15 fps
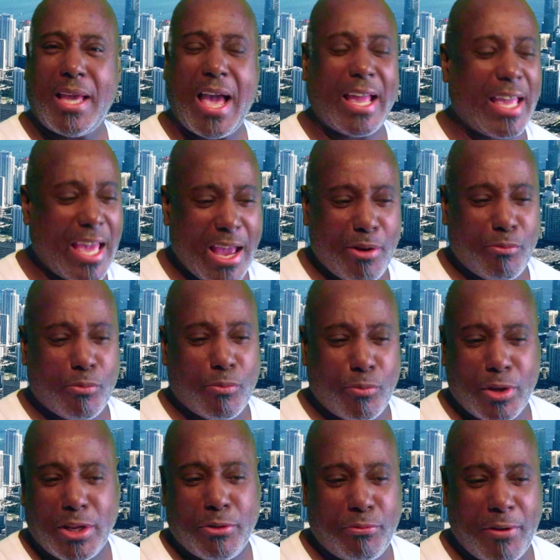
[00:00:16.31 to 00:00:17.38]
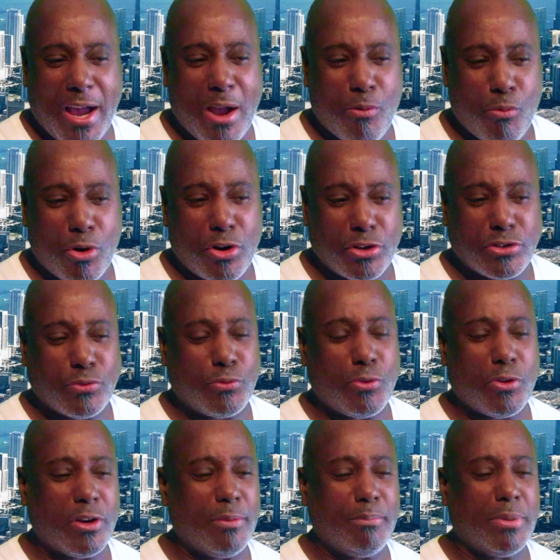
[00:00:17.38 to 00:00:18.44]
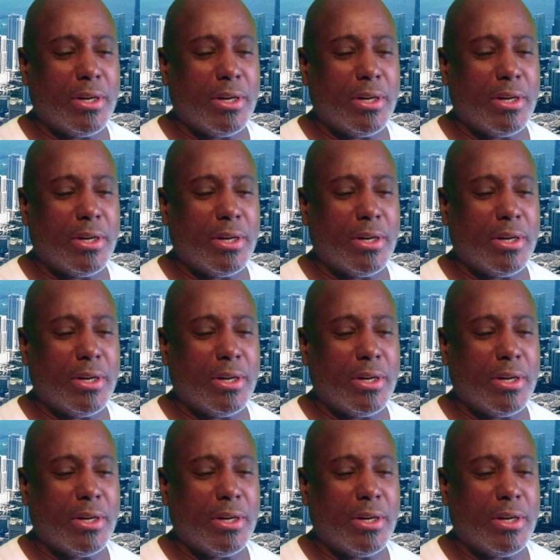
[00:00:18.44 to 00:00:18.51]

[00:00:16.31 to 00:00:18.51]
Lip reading: I can't really find words for it,